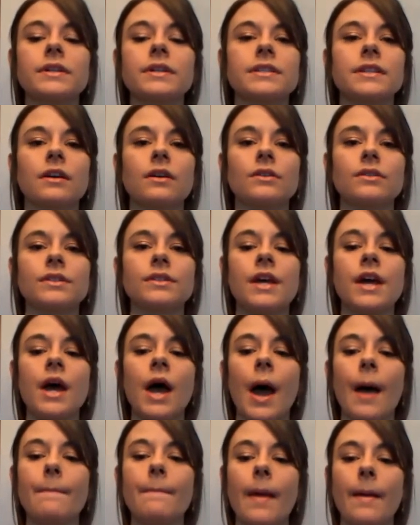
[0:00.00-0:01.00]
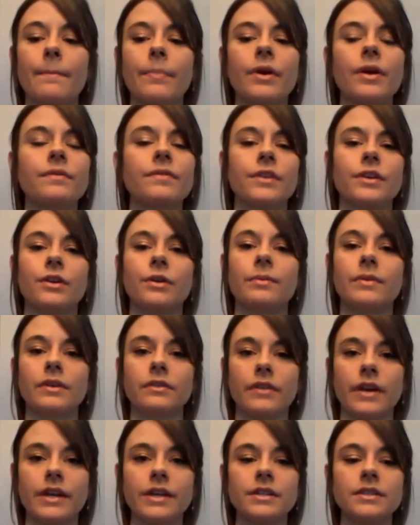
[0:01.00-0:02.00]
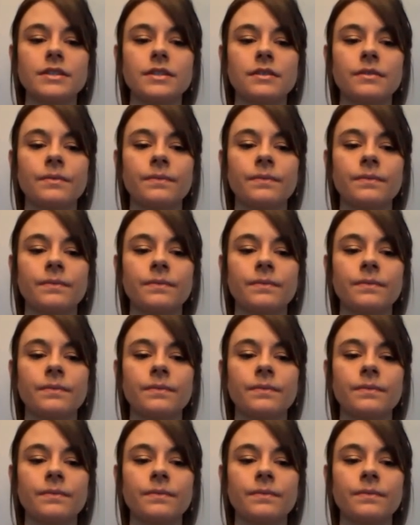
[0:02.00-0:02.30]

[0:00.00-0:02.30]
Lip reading: cells a member of the human race?